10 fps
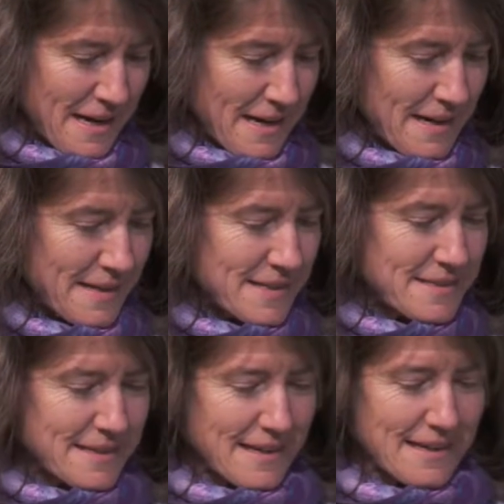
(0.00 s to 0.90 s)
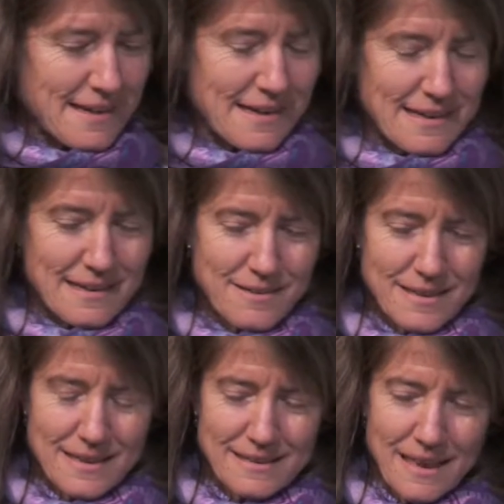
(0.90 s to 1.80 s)
I
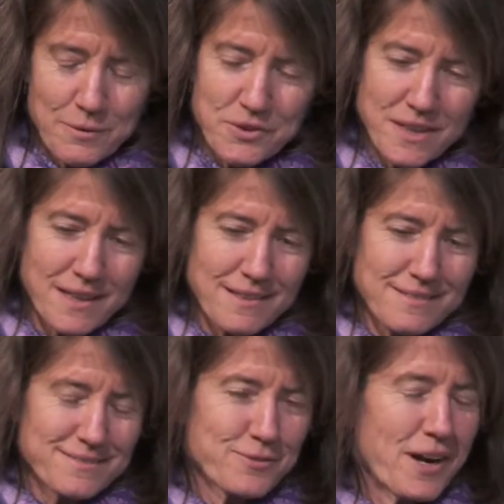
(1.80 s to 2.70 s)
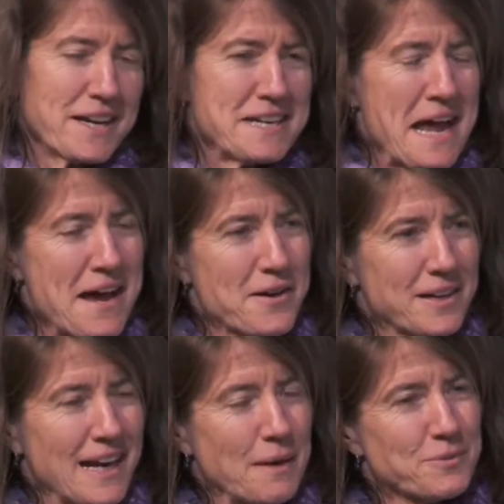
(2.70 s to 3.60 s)
was thinking right now,
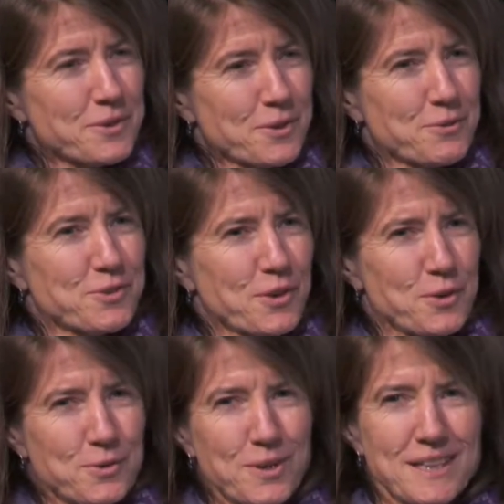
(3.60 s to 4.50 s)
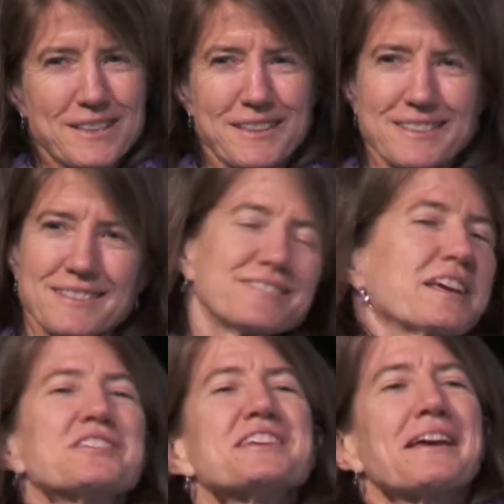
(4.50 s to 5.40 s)
and I'm sort of so
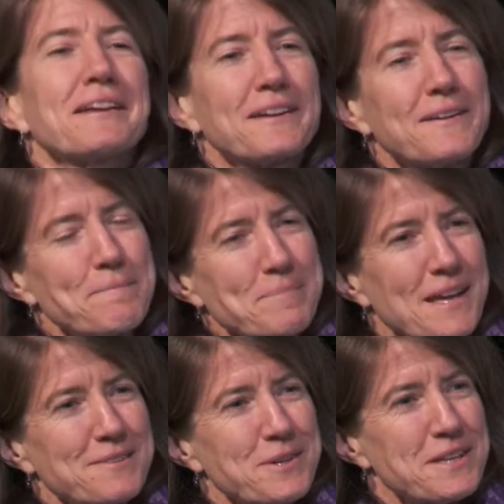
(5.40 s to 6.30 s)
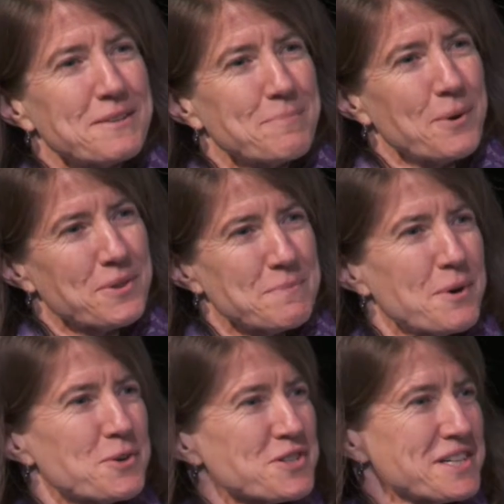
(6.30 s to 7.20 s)
satiated with both
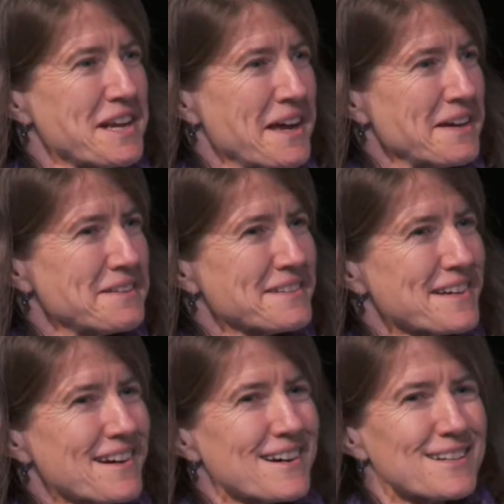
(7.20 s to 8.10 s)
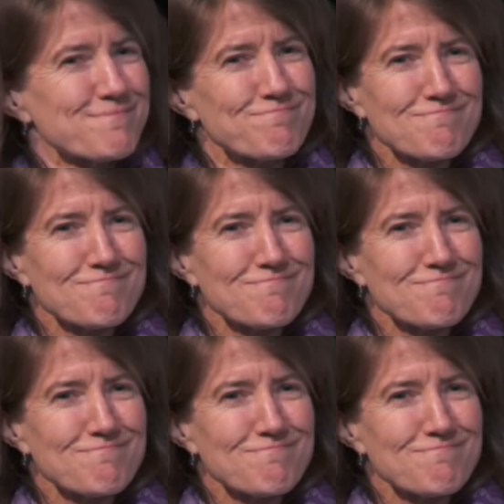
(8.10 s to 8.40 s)
emotion and